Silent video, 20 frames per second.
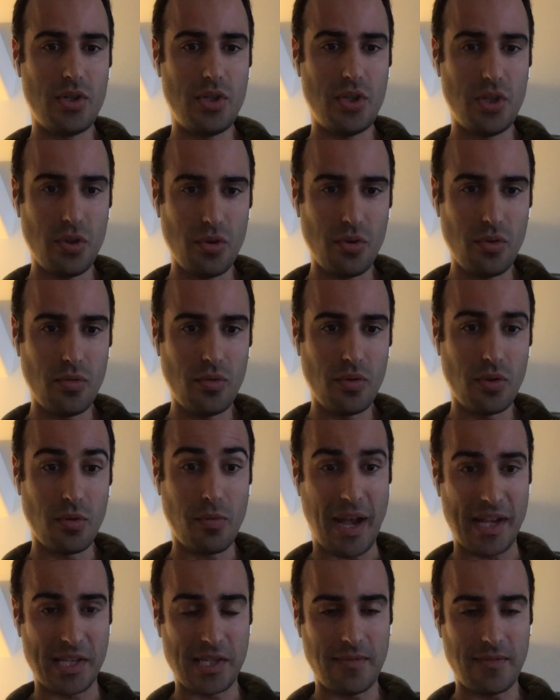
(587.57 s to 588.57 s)
do the
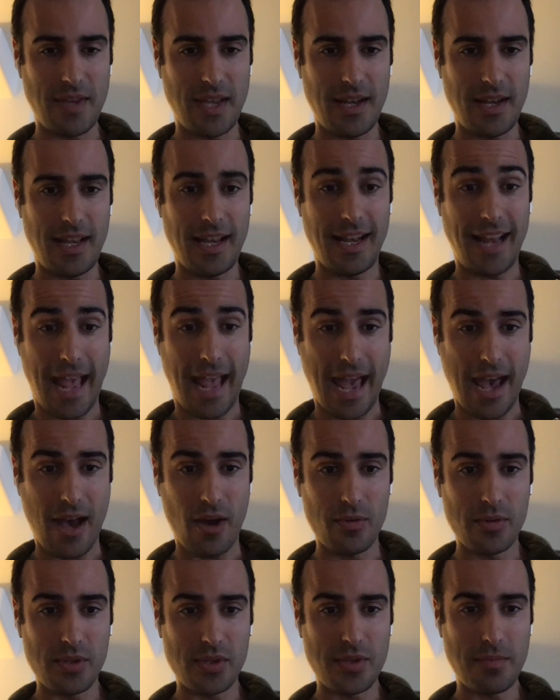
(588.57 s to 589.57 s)
rest of it
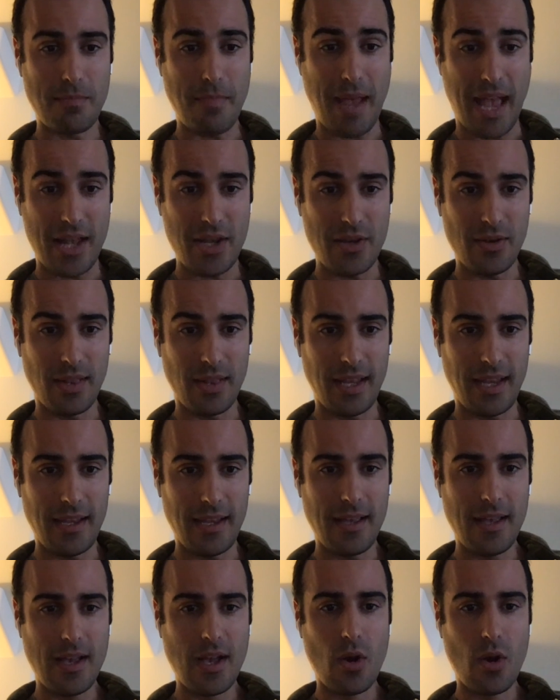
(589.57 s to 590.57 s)
in-house manually,